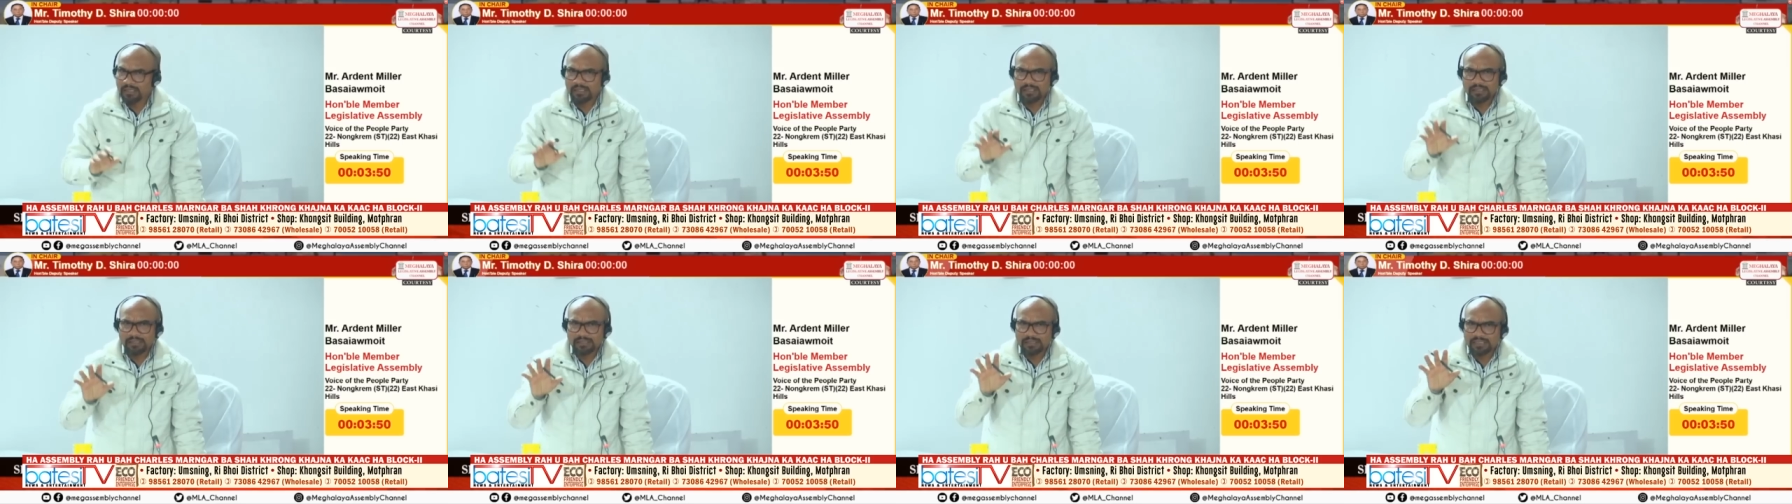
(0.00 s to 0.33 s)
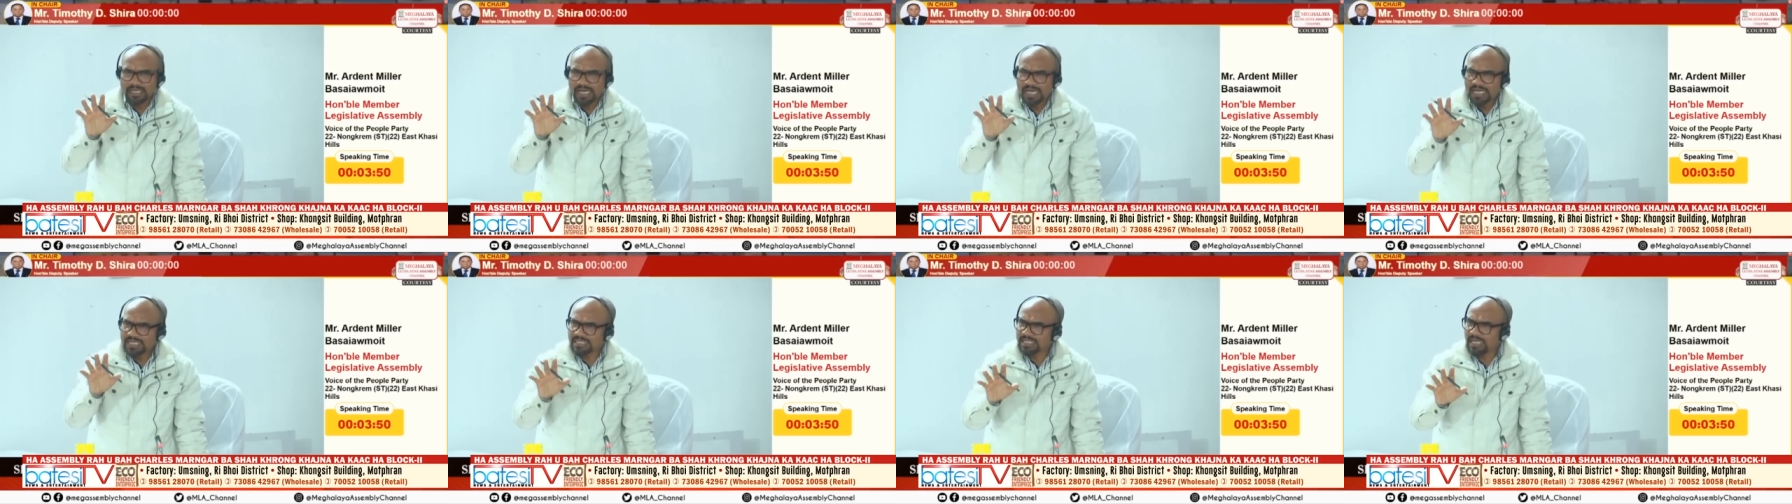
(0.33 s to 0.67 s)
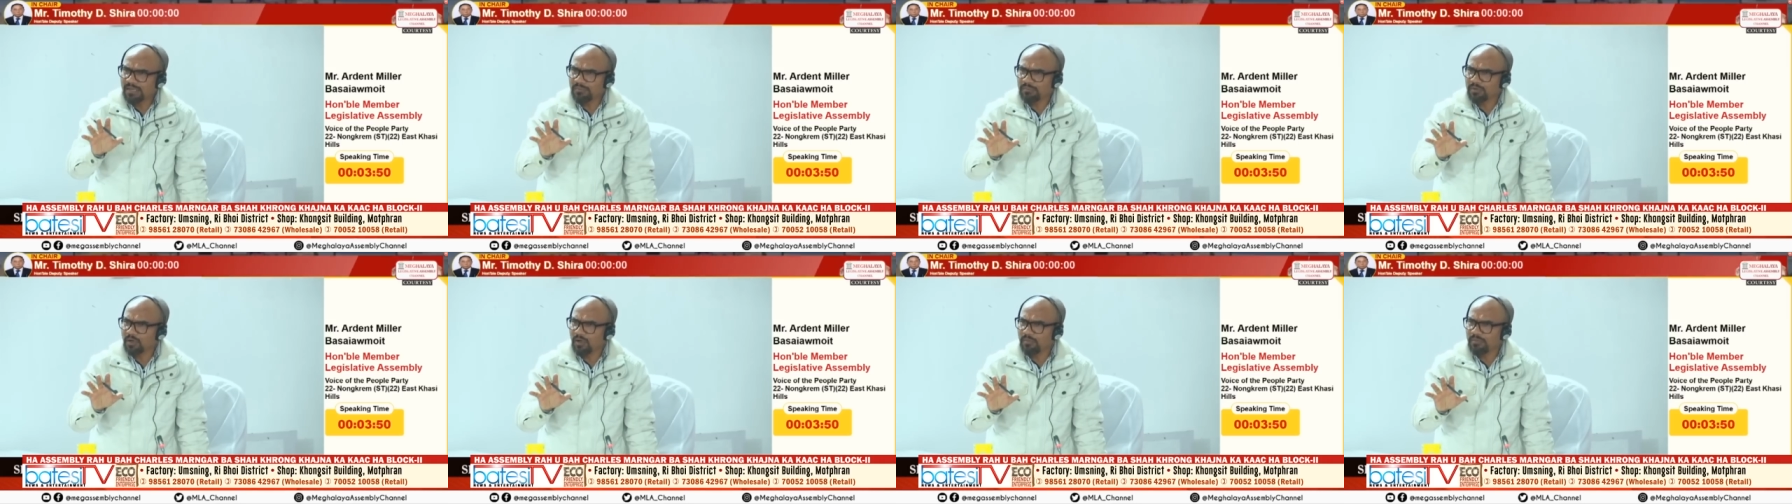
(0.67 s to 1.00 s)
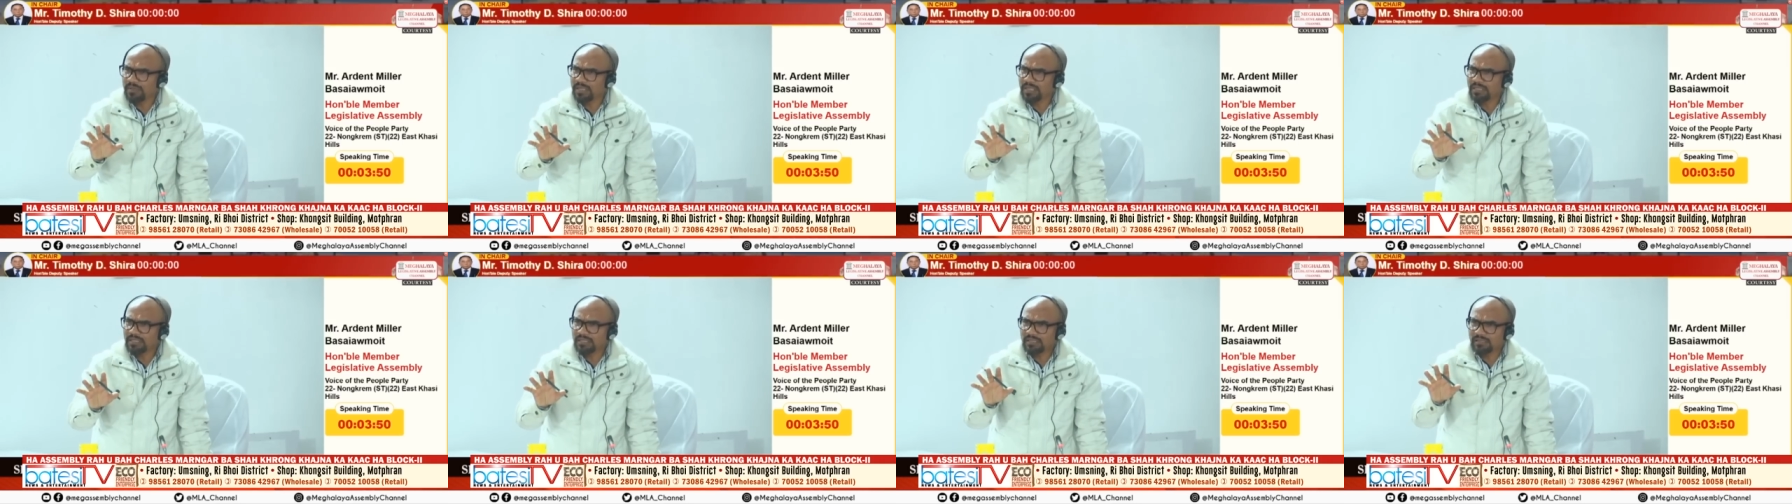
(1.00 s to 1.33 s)
the Assam
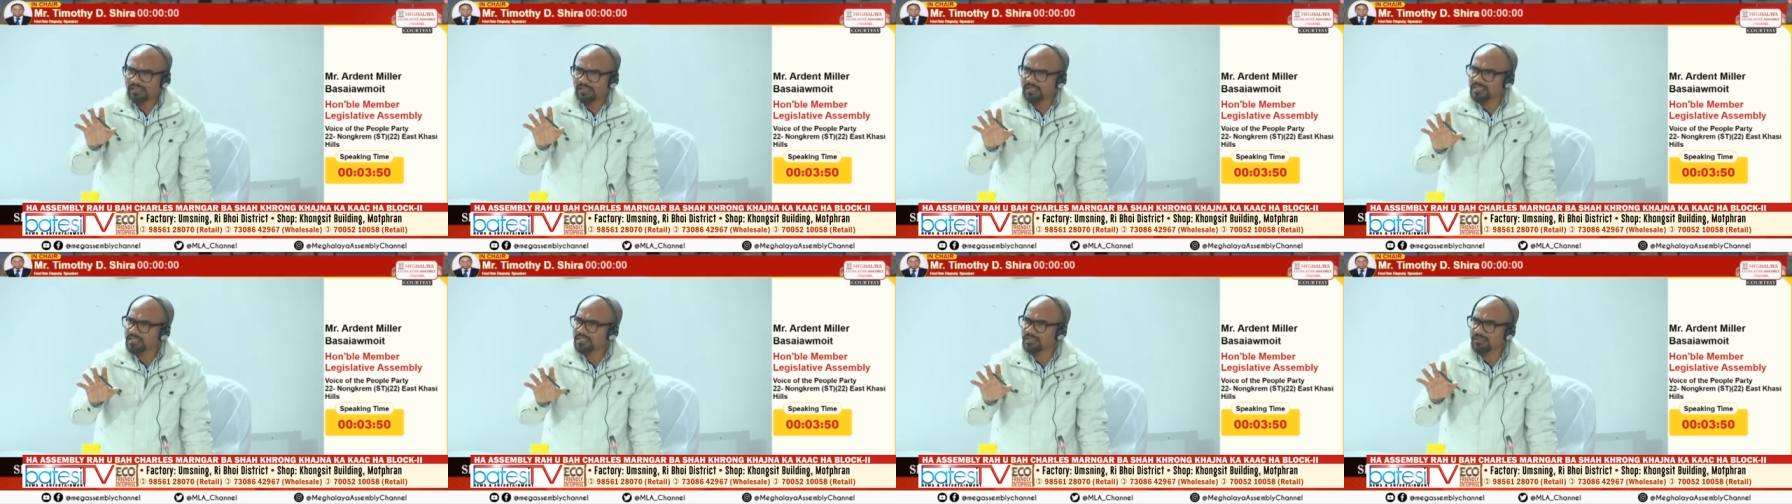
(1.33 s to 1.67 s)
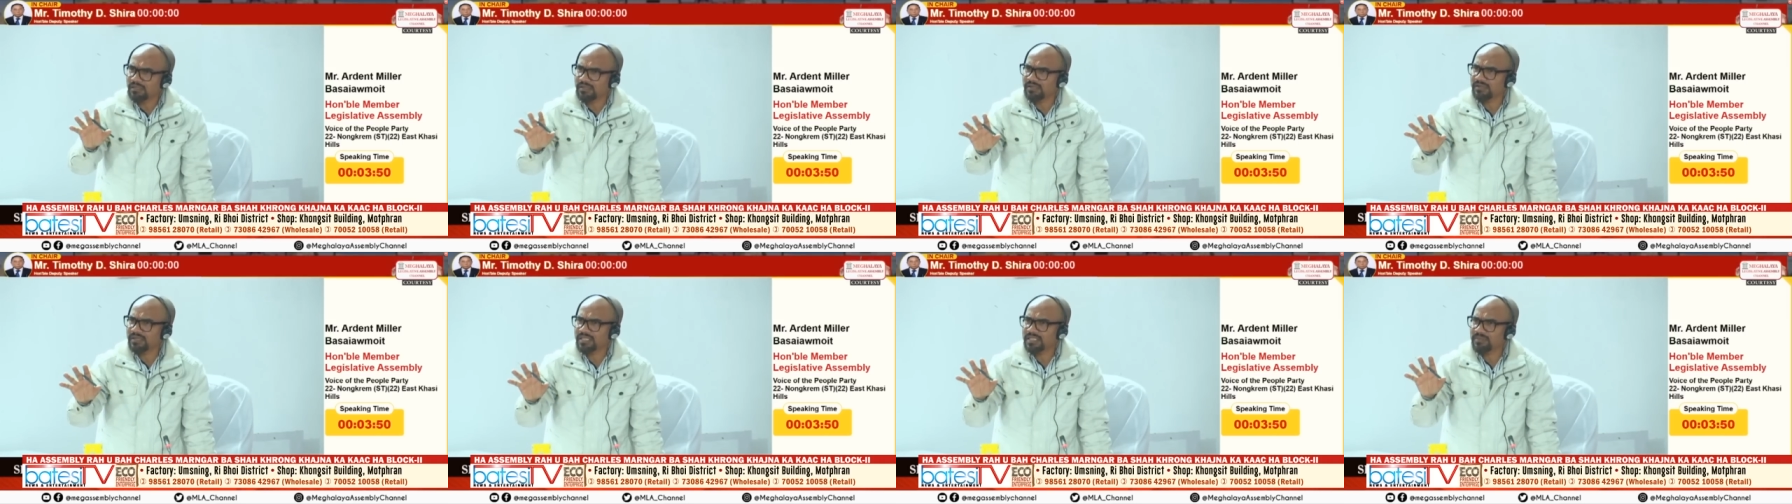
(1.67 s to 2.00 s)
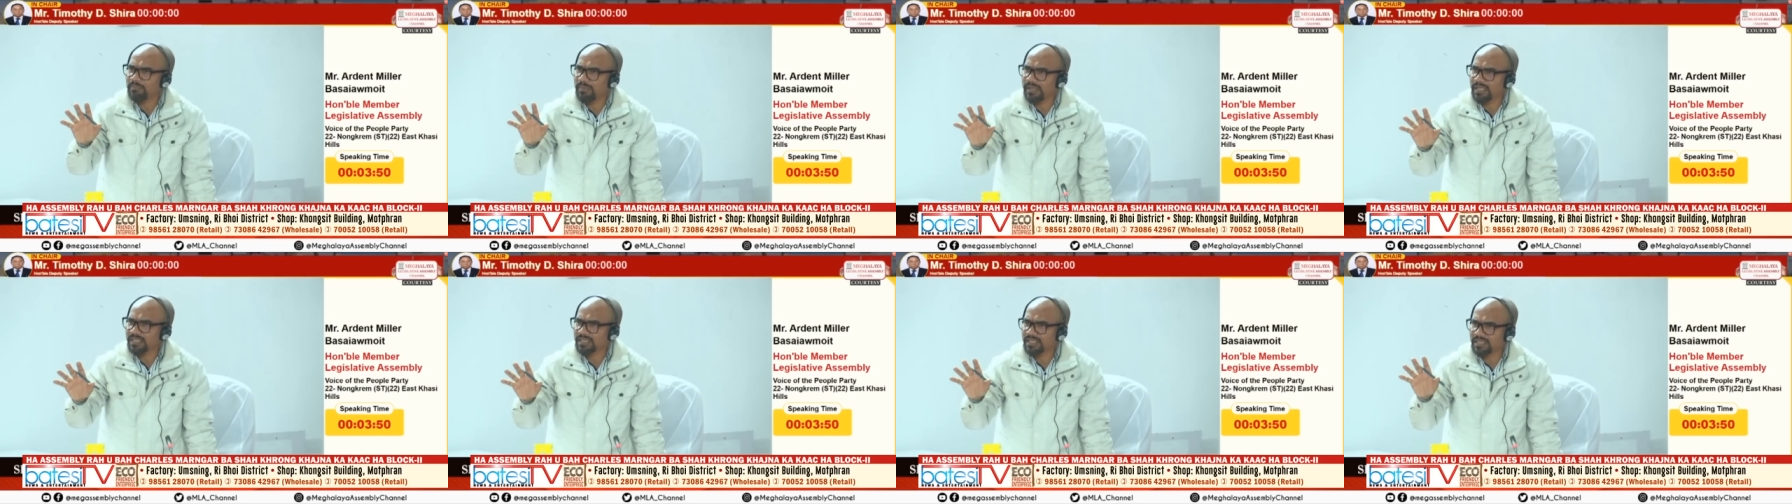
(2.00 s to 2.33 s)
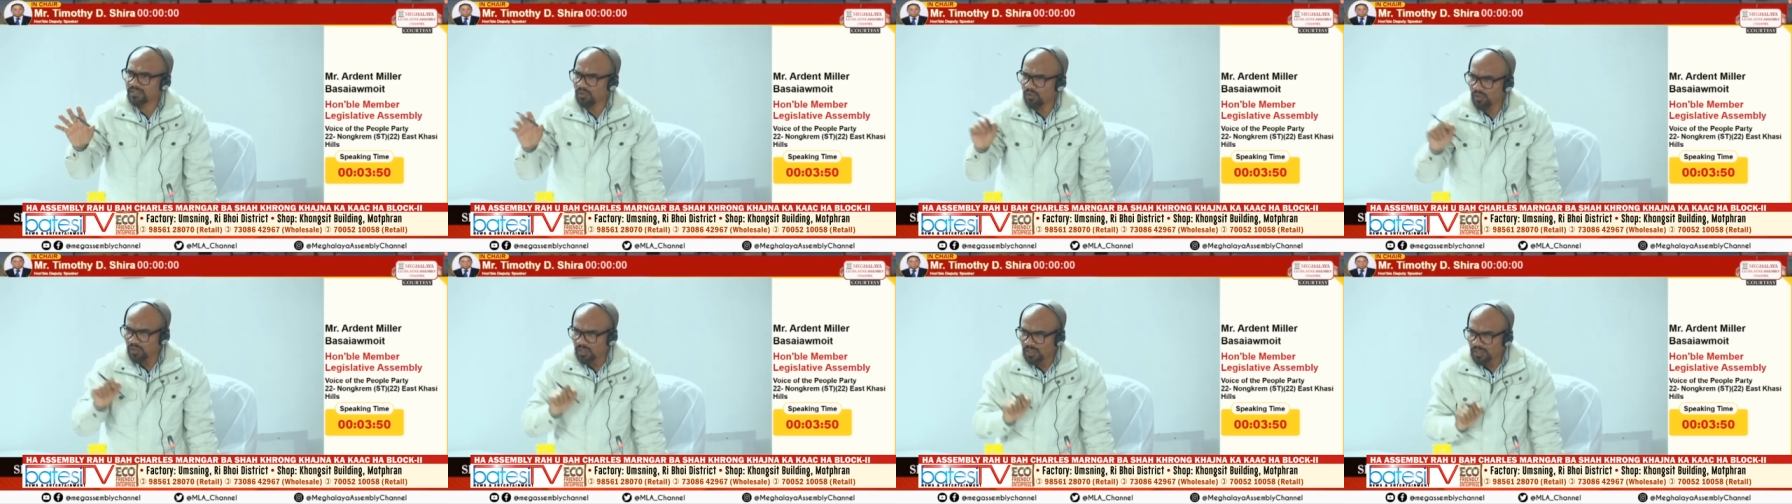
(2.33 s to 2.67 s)
government does not respect at
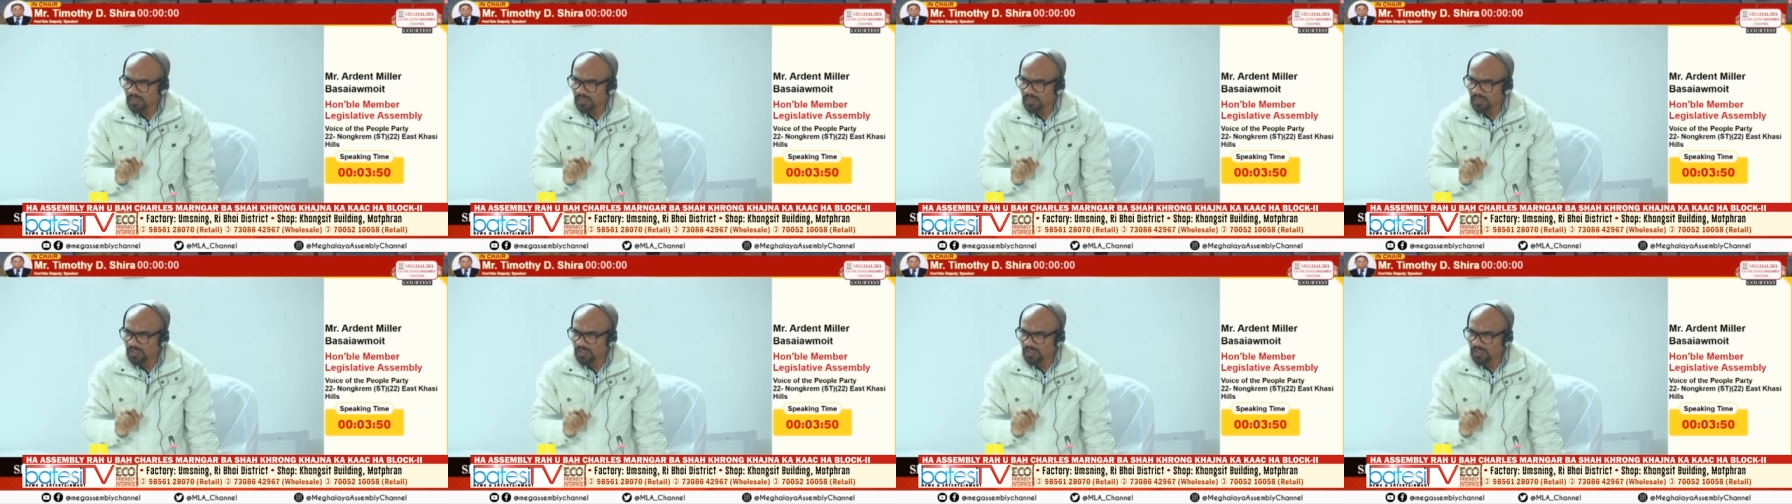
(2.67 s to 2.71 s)
all.